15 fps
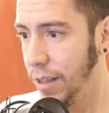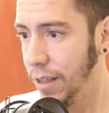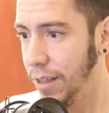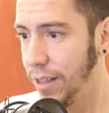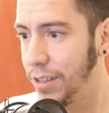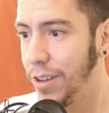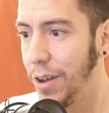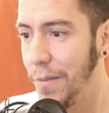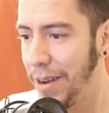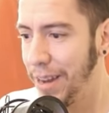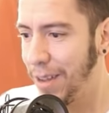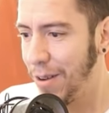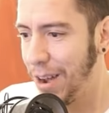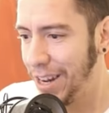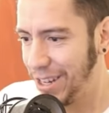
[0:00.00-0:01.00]
So many
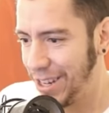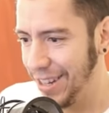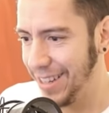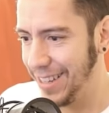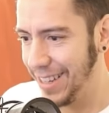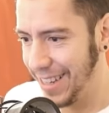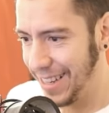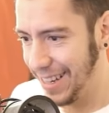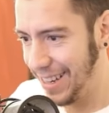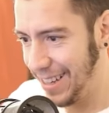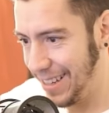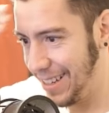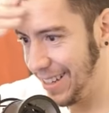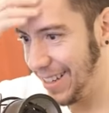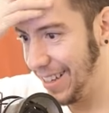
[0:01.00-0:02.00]
questions.
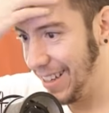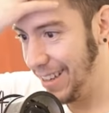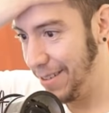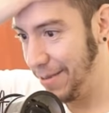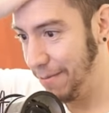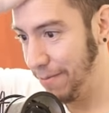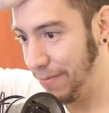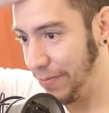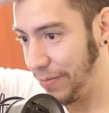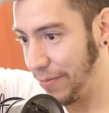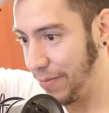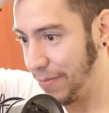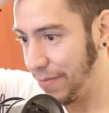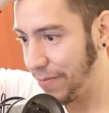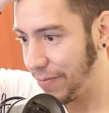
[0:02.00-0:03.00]

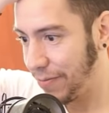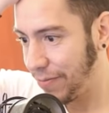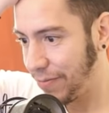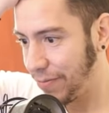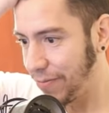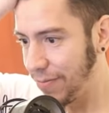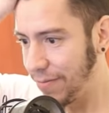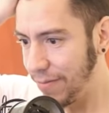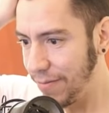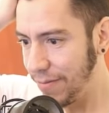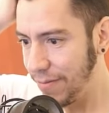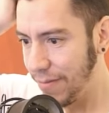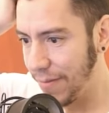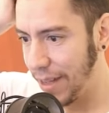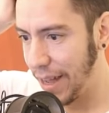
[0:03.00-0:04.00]

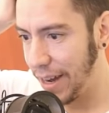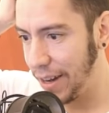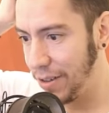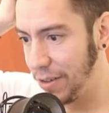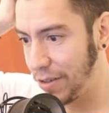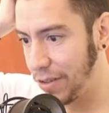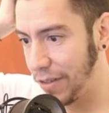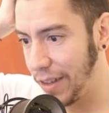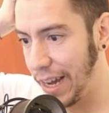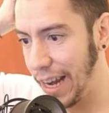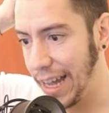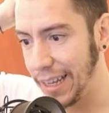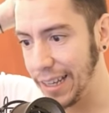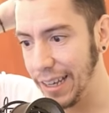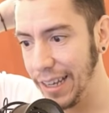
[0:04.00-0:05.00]
Any news on the
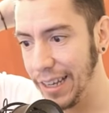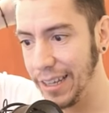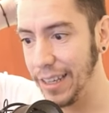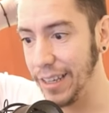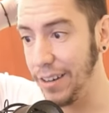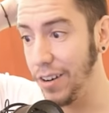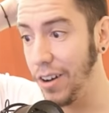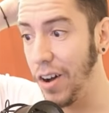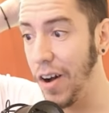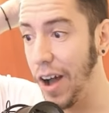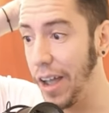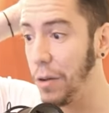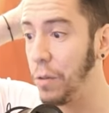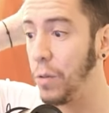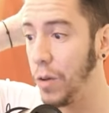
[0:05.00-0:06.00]
light linking? No,
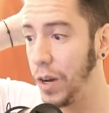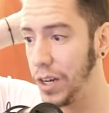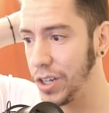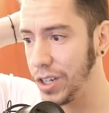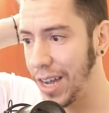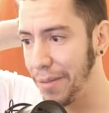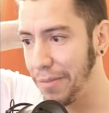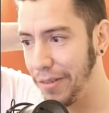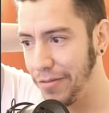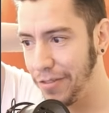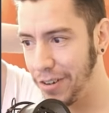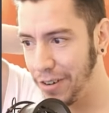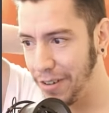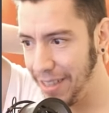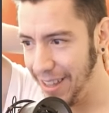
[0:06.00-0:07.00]
I wish. Happy
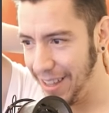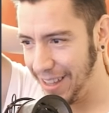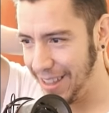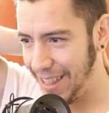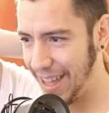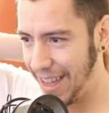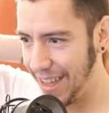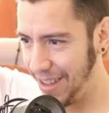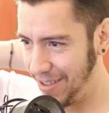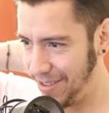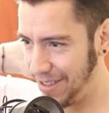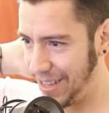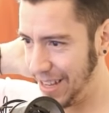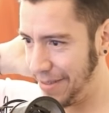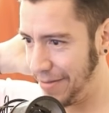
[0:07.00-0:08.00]
40th. Thank you,
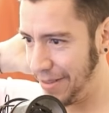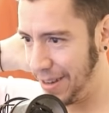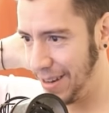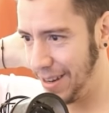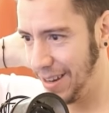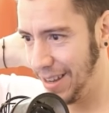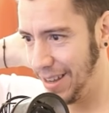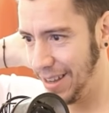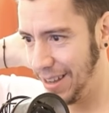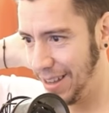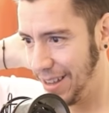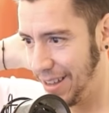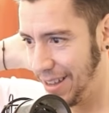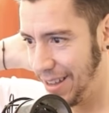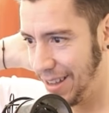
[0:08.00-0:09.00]
Stefan.
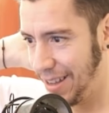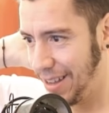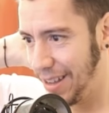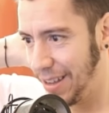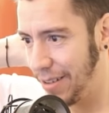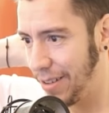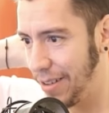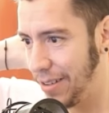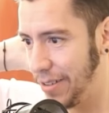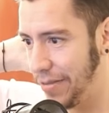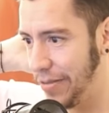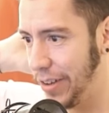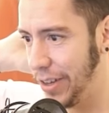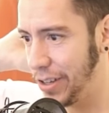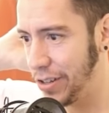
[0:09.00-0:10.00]

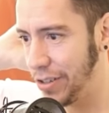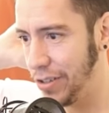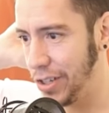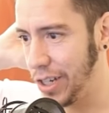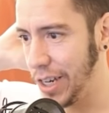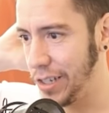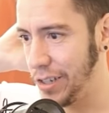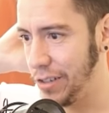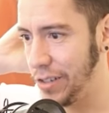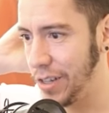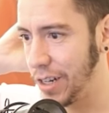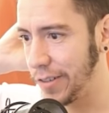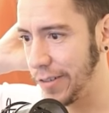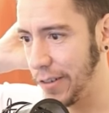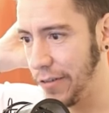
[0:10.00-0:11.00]
Feature suggestion.
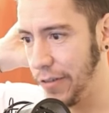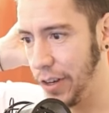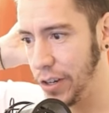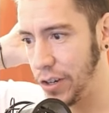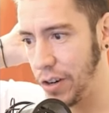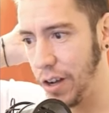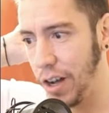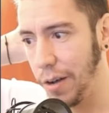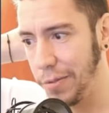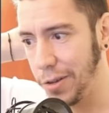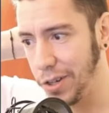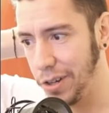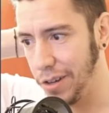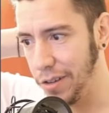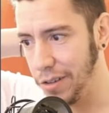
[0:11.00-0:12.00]
Search for feature
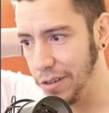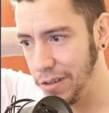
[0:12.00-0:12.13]
option.